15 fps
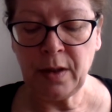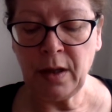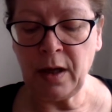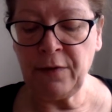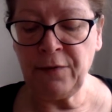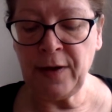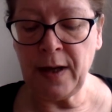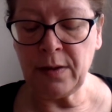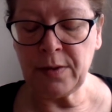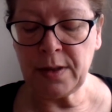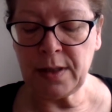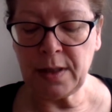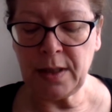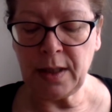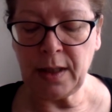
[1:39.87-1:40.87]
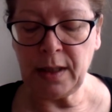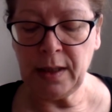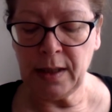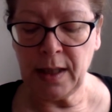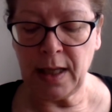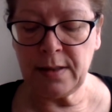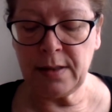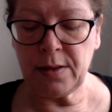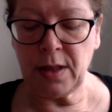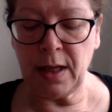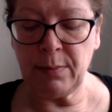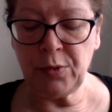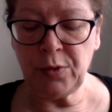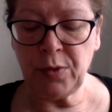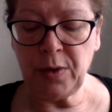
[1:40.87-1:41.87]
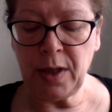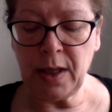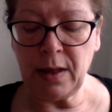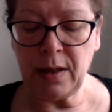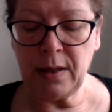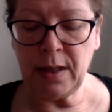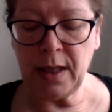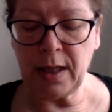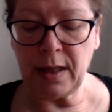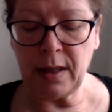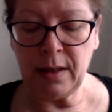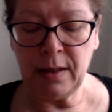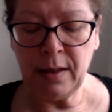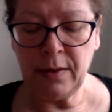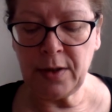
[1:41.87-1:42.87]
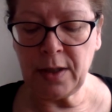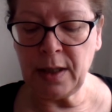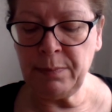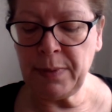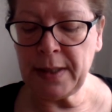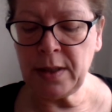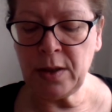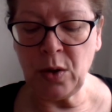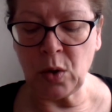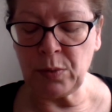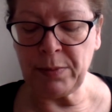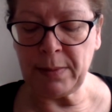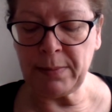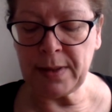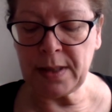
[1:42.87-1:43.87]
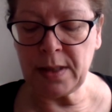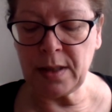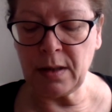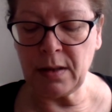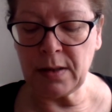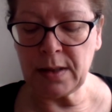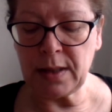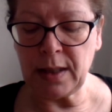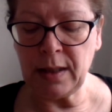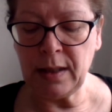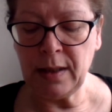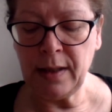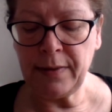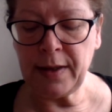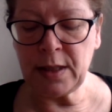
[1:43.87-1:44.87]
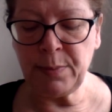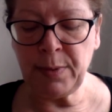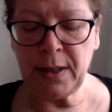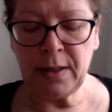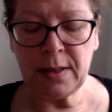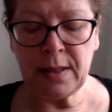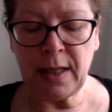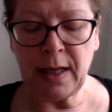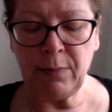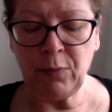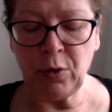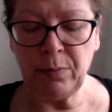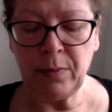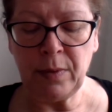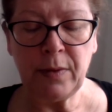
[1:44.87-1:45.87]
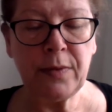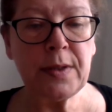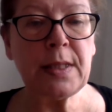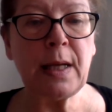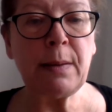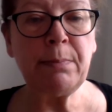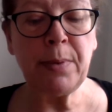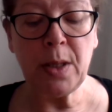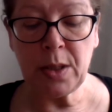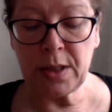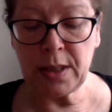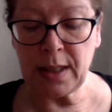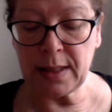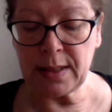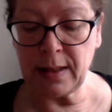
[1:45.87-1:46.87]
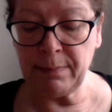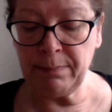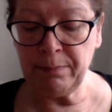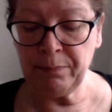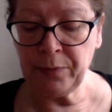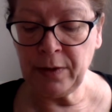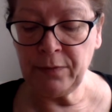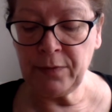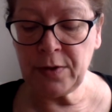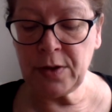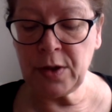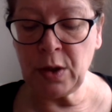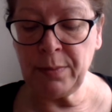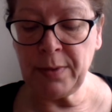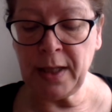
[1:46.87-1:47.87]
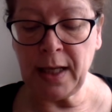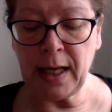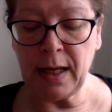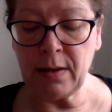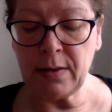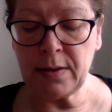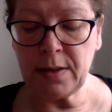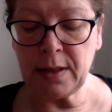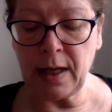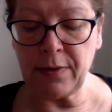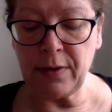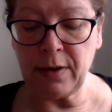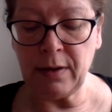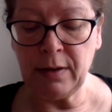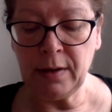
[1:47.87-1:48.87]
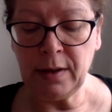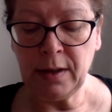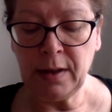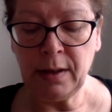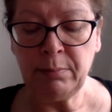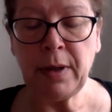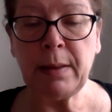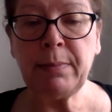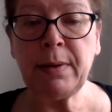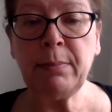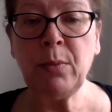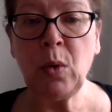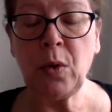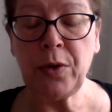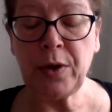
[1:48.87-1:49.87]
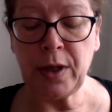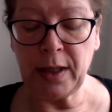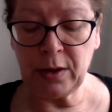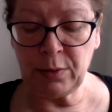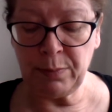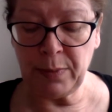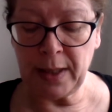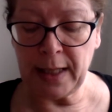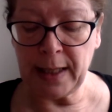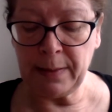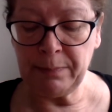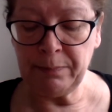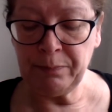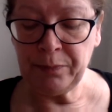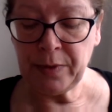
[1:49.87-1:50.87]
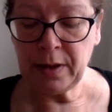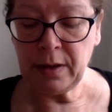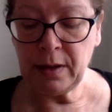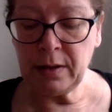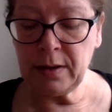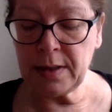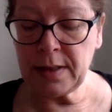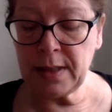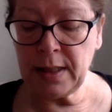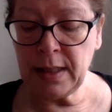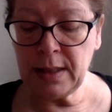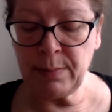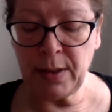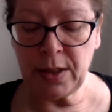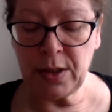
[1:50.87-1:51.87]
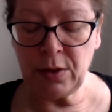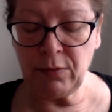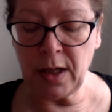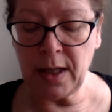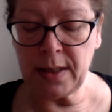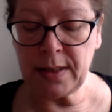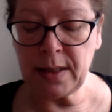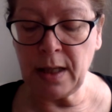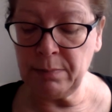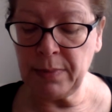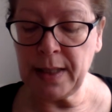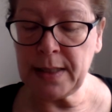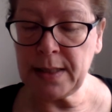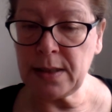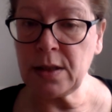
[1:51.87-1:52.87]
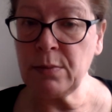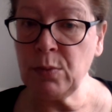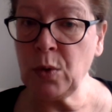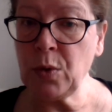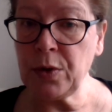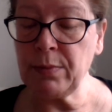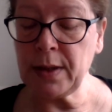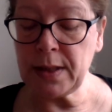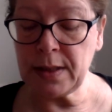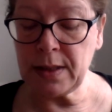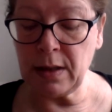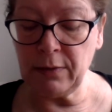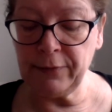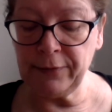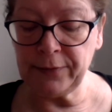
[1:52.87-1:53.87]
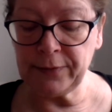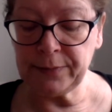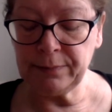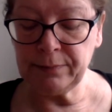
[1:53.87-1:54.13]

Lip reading: "I found," said he, as the time drew near, "that I had better not meet Mr. Darcy, that to be in the same room, the same party as him, for so many hours together, might be more than I could bear, and that scenes might arise unpleasant to more than myself."